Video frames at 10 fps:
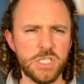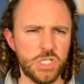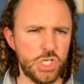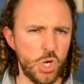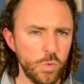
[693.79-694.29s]

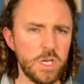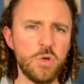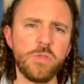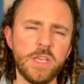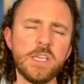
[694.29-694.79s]
don't you
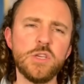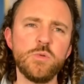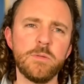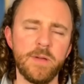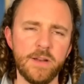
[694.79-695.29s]
think you
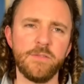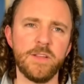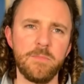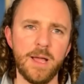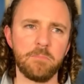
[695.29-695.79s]
would benefit
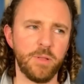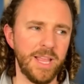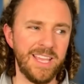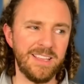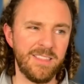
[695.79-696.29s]
by
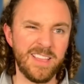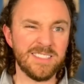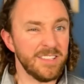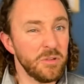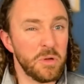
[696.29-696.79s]
playing things a
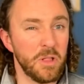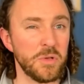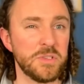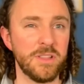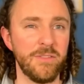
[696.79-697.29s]
little close
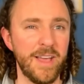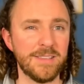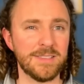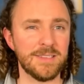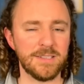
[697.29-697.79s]
to the vest?